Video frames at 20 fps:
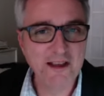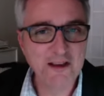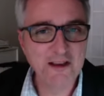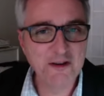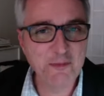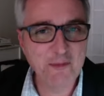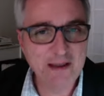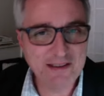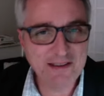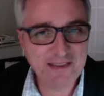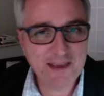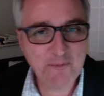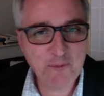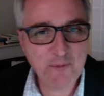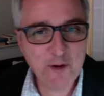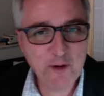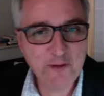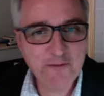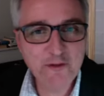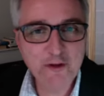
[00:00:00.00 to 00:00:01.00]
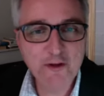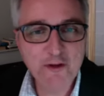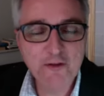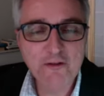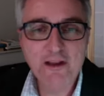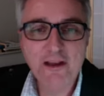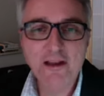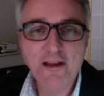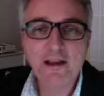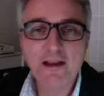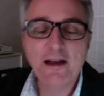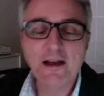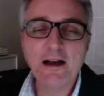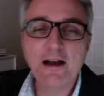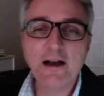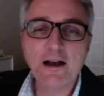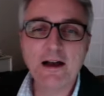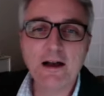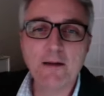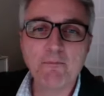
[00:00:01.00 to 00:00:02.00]
to make that point for you,
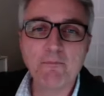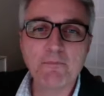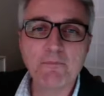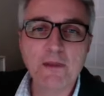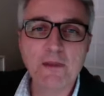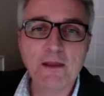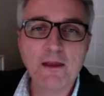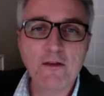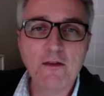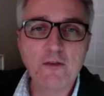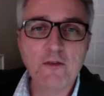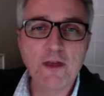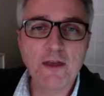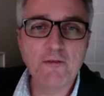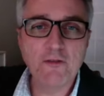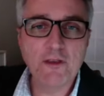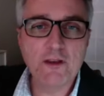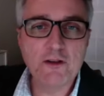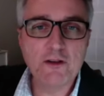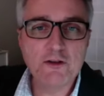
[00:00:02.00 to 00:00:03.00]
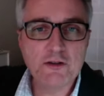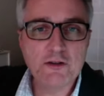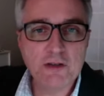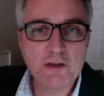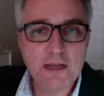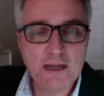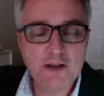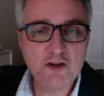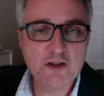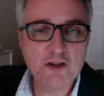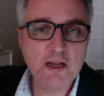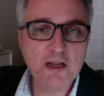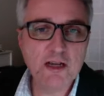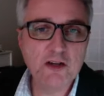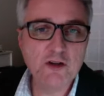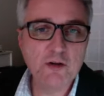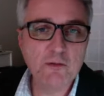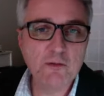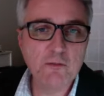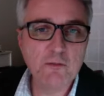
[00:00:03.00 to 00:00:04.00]
that there's
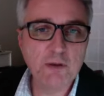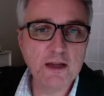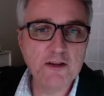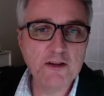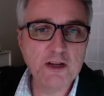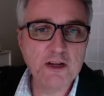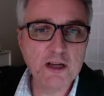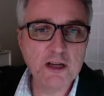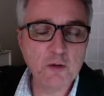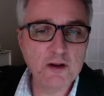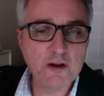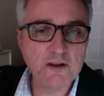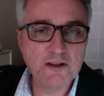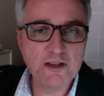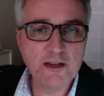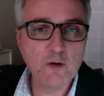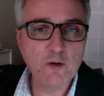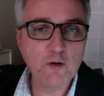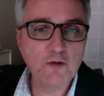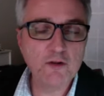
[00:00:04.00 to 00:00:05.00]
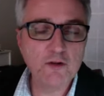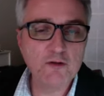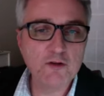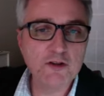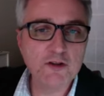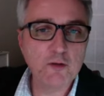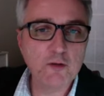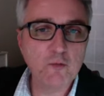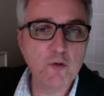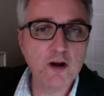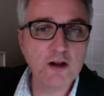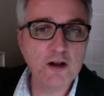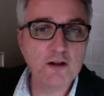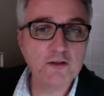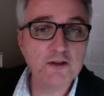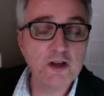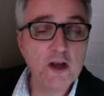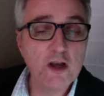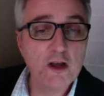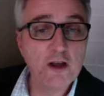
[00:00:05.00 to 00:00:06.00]
legislation in place in Queensland and also in New South
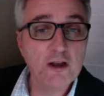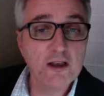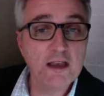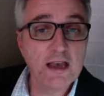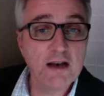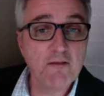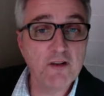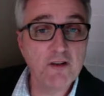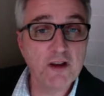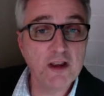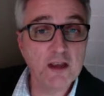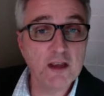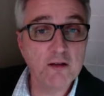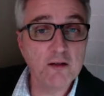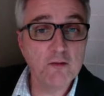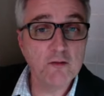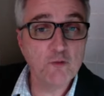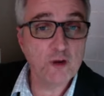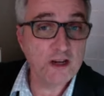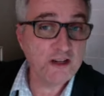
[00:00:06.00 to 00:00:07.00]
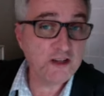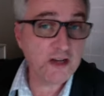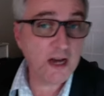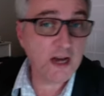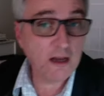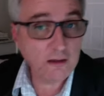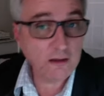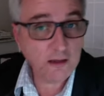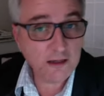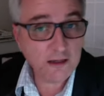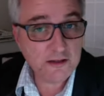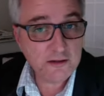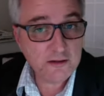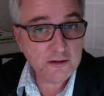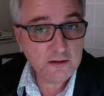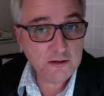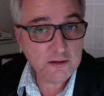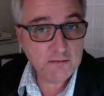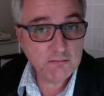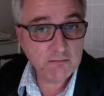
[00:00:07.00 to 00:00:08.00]
Wales governing retail
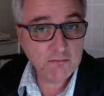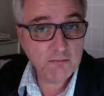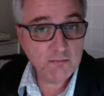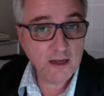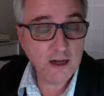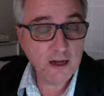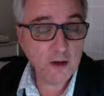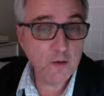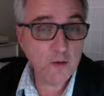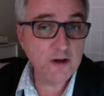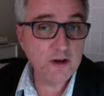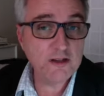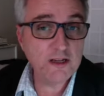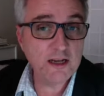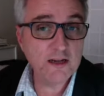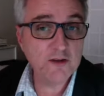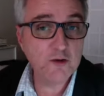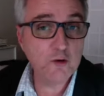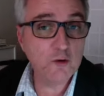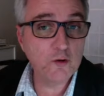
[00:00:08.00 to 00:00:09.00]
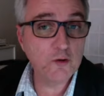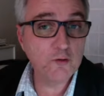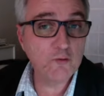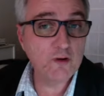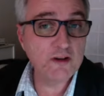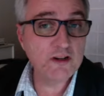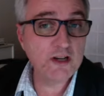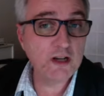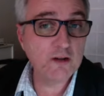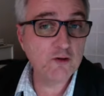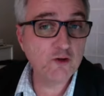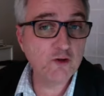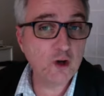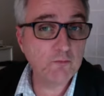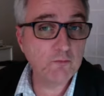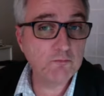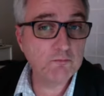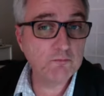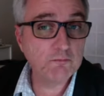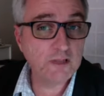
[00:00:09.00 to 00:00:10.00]
leases, and in Queensland it's called the Retail
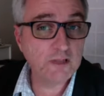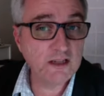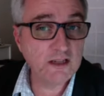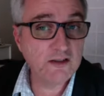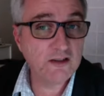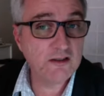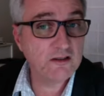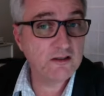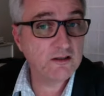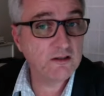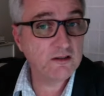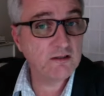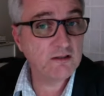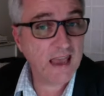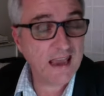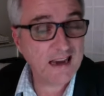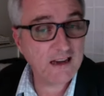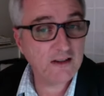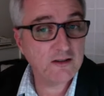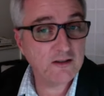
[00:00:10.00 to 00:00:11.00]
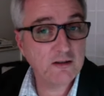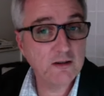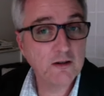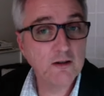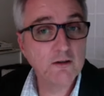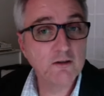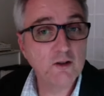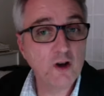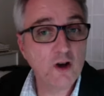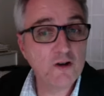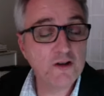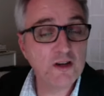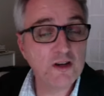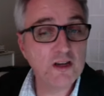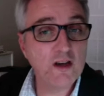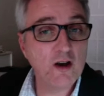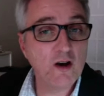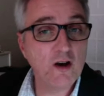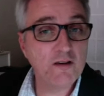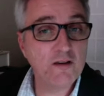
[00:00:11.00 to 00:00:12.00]
Shop Leases Act
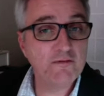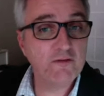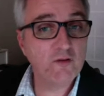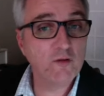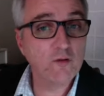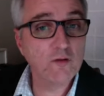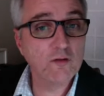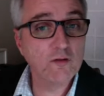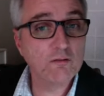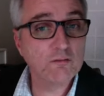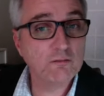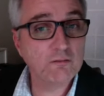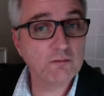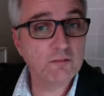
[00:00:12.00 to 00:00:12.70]
1994.